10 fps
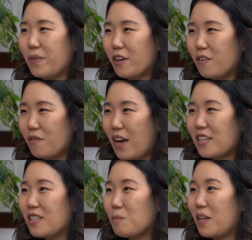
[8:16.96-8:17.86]
their
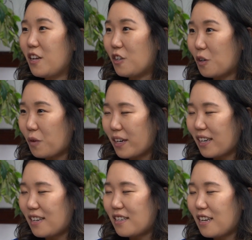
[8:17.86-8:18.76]
investment in your
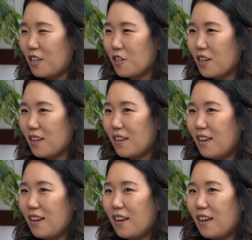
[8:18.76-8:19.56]
organization?